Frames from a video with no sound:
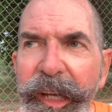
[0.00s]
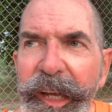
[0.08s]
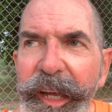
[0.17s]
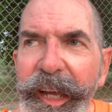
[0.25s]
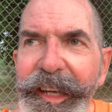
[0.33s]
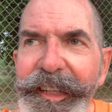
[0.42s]

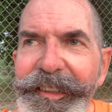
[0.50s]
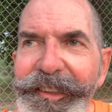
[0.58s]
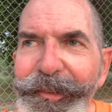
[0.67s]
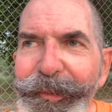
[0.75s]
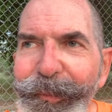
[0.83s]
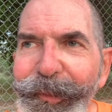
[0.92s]
And
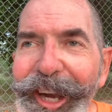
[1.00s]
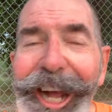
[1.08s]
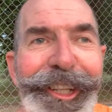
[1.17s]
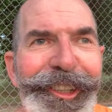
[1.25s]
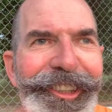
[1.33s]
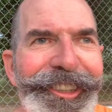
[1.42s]
what I
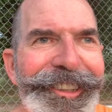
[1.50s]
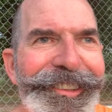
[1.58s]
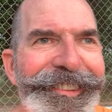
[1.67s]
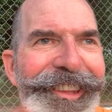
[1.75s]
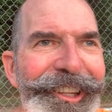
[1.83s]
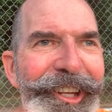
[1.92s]
learned
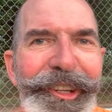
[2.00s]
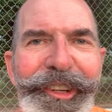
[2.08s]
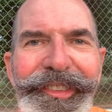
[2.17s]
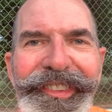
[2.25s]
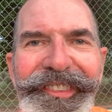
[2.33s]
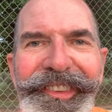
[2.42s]
is that the
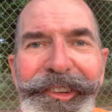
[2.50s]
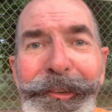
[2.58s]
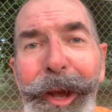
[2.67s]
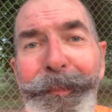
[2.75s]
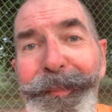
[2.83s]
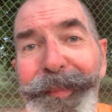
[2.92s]
news is the
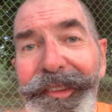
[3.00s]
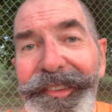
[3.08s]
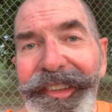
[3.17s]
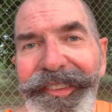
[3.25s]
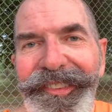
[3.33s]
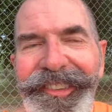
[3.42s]
drama
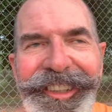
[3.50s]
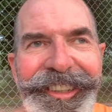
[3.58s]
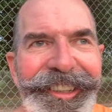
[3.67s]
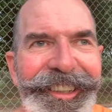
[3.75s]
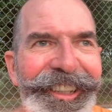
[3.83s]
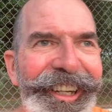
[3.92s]
business,
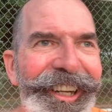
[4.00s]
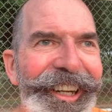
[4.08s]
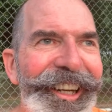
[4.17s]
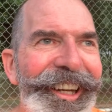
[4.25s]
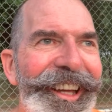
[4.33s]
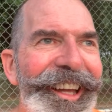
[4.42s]

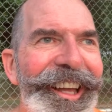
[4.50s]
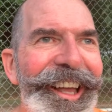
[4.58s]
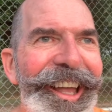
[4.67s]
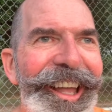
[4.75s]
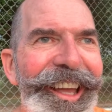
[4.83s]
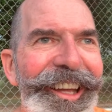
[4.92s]

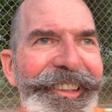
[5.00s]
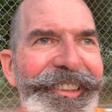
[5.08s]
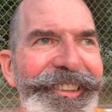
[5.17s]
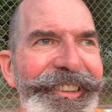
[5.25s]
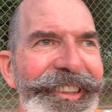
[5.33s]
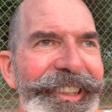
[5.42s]

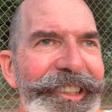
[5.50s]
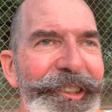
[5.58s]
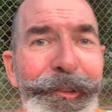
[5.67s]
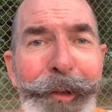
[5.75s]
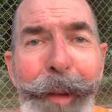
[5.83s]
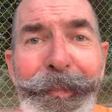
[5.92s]
and
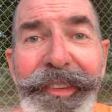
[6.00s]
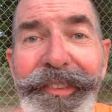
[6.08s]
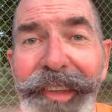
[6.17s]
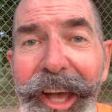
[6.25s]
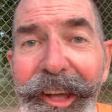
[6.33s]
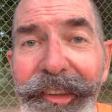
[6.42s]
drama
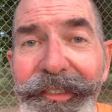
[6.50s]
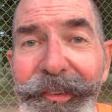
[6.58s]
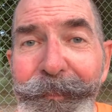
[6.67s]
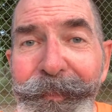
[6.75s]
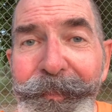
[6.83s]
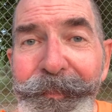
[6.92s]
sells.
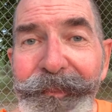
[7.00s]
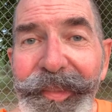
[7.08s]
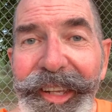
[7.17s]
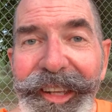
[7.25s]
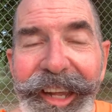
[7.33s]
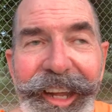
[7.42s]

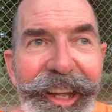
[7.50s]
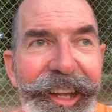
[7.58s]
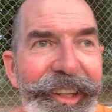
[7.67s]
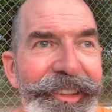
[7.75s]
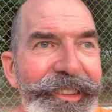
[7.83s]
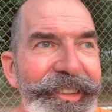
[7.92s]

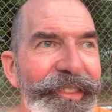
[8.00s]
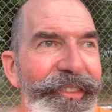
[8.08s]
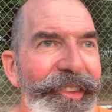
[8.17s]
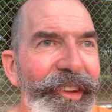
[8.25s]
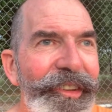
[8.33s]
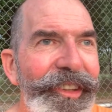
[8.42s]
And
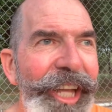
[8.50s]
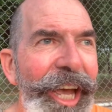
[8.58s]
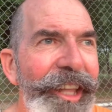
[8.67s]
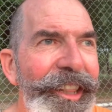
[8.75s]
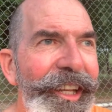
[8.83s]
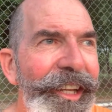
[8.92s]
so
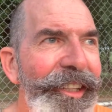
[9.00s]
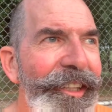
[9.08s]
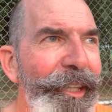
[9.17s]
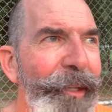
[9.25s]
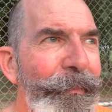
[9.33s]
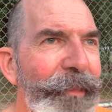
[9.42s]

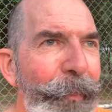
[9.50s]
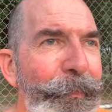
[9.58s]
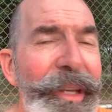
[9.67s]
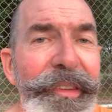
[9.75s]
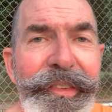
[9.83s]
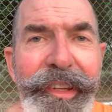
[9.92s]
the
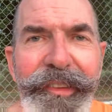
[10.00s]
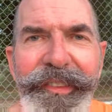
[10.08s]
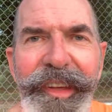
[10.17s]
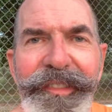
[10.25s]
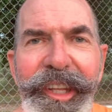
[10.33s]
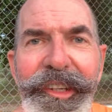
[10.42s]
business
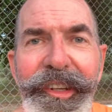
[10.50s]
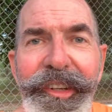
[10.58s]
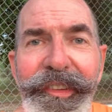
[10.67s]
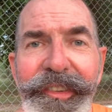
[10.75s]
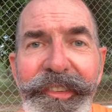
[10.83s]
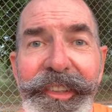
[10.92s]
of the
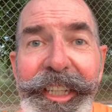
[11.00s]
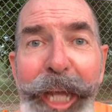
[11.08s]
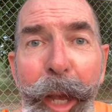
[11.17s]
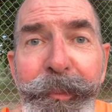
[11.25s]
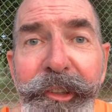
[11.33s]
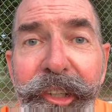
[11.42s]
news is to
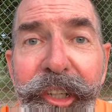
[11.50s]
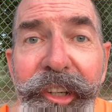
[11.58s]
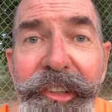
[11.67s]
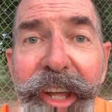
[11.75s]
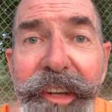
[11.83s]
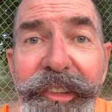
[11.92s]
capture your
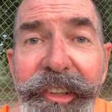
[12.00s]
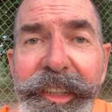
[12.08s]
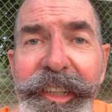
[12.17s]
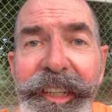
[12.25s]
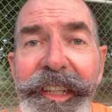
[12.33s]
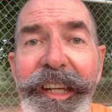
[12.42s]
attention
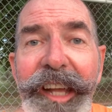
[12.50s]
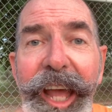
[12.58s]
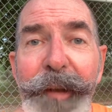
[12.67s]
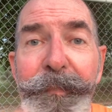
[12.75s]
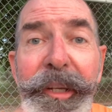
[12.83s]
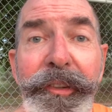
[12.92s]

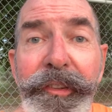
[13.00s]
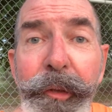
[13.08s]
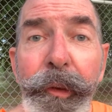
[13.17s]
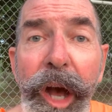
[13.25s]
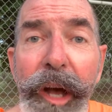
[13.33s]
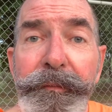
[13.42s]
and piss
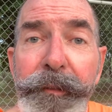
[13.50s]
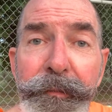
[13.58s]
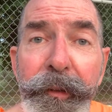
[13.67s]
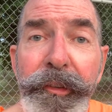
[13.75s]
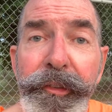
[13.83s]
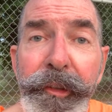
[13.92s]
you off or
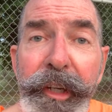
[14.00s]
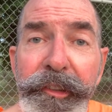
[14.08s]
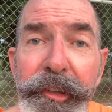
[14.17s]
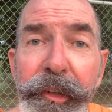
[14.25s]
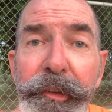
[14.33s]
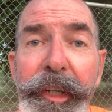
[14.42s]
frustrate
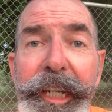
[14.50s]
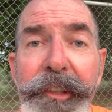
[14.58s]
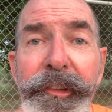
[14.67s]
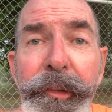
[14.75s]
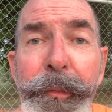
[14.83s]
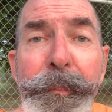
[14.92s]
you or get
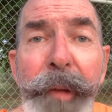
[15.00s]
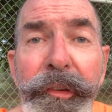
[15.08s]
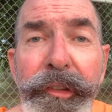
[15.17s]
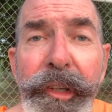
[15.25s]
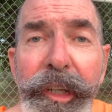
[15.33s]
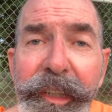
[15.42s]
you
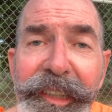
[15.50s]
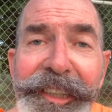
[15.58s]
emotional.